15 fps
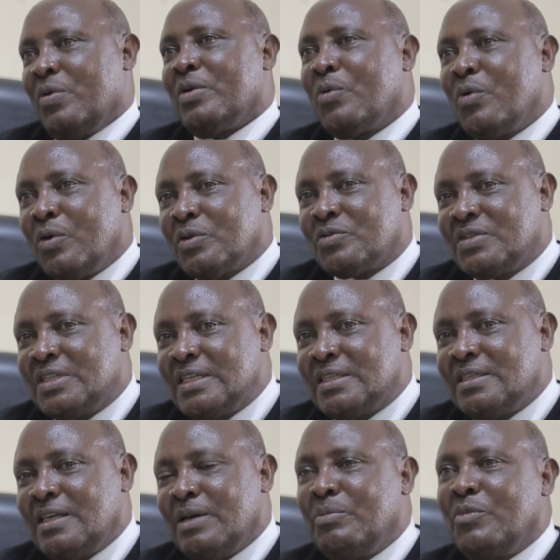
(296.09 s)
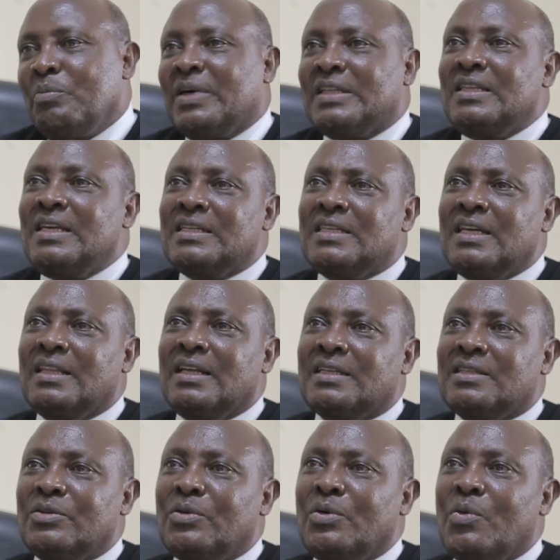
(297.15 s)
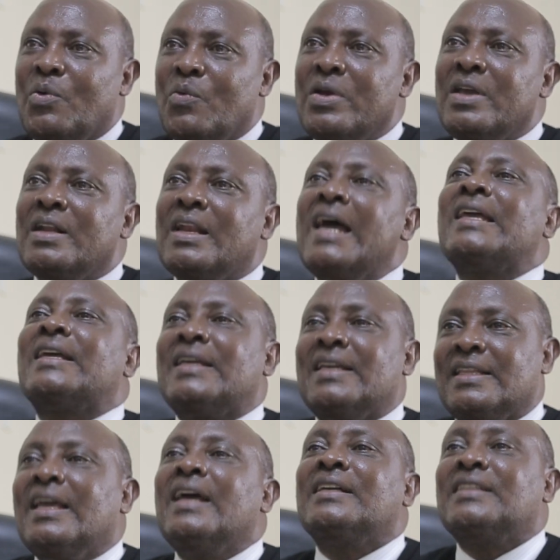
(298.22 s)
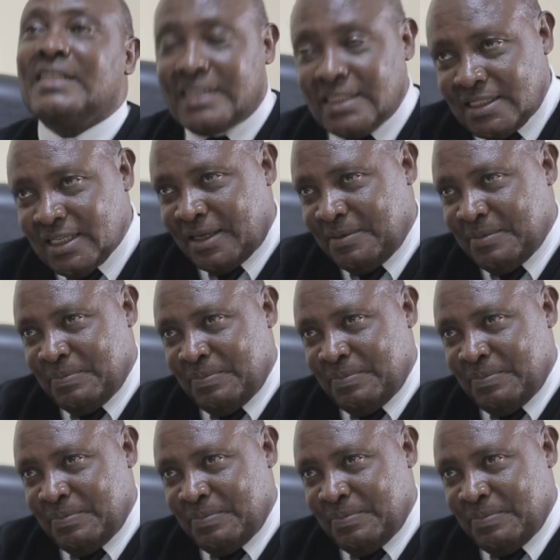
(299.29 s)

go to teach them, but they say that, we like the other teacher.